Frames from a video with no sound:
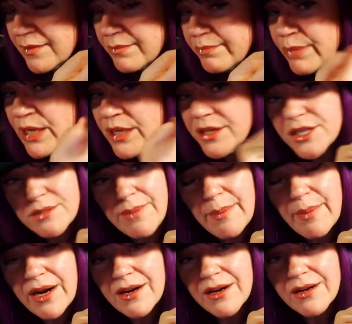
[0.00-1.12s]
Burnt, my
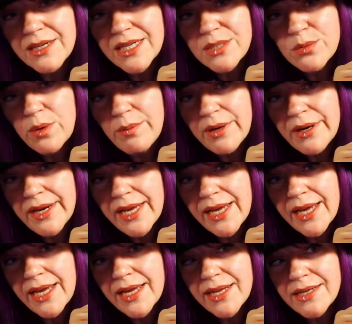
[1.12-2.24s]
partner does wood burning,
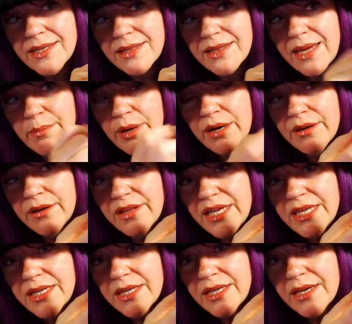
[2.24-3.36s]
and they burn
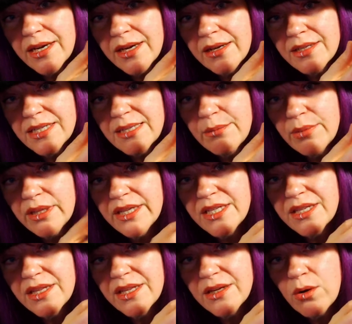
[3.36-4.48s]
the symbol
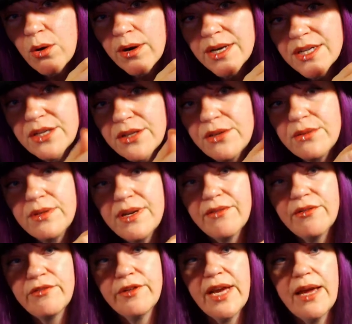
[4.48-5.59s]
into the cork so you
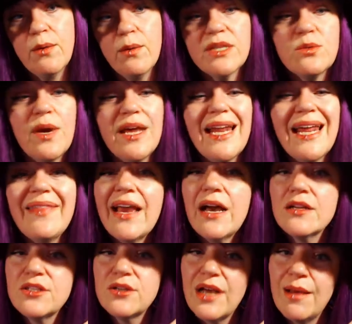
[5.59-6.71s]
never forget what's what. And they
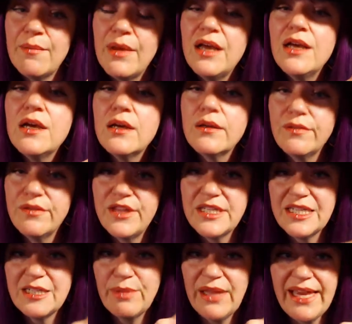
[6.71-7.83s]
also come, this
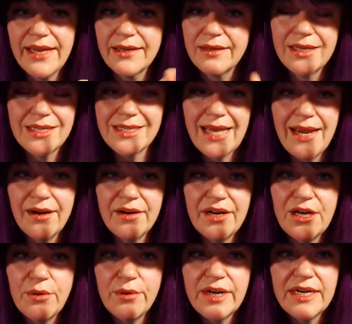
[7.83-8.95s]
is blank because I already
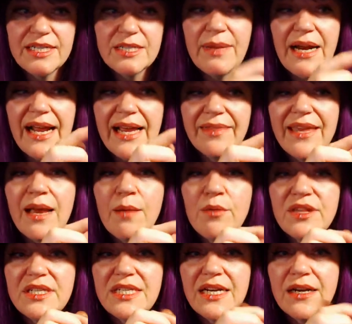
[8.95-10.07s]
know what it is, but they come with
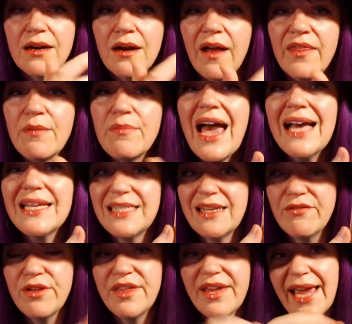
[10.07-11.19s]
a sticker on them that has
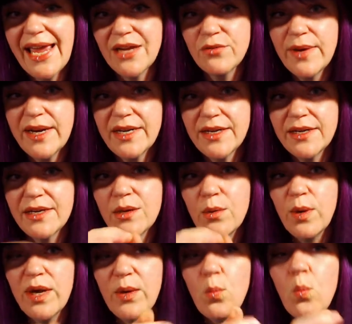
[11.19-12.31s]
everything handwritten,
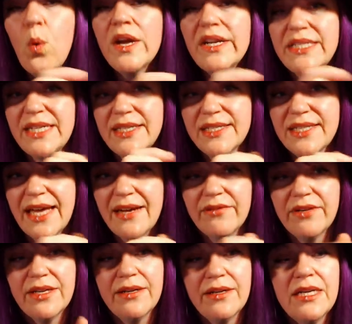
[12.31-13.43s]
what is inside of
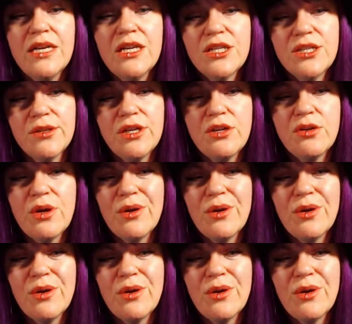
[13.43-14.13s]
it, so that you know,